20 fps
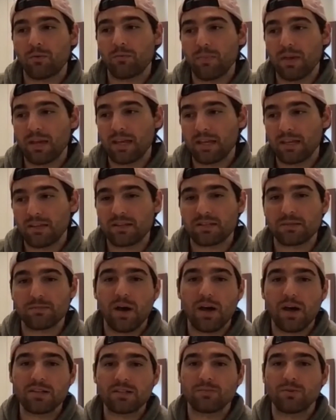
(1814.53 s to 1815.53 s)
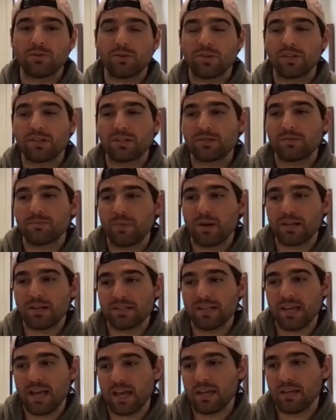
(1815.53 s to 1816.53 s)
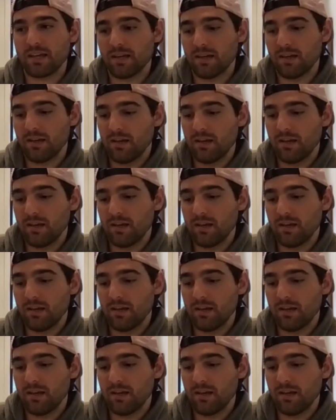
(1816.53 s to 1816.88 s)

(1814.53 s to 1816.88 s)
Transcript: making this possible is by saying,